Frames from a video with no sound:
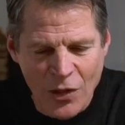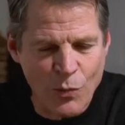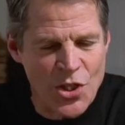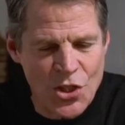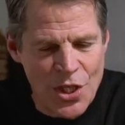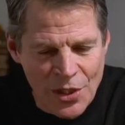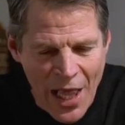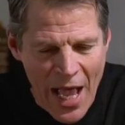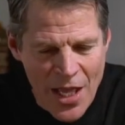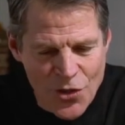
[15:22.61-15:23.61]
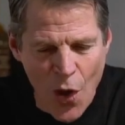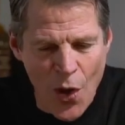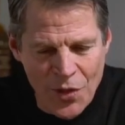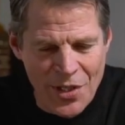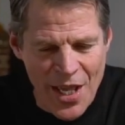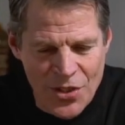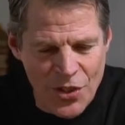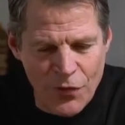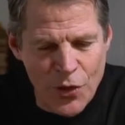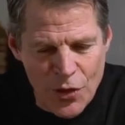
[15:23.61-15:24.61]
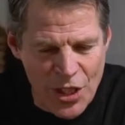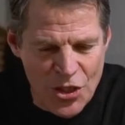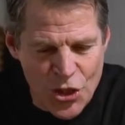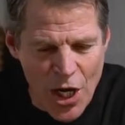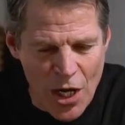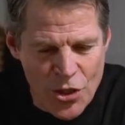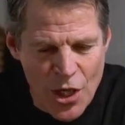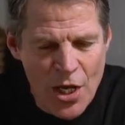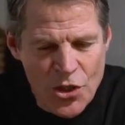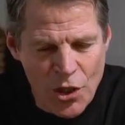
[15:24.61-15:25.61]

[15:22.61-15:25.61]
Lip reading: on which she lies all the days of her discharge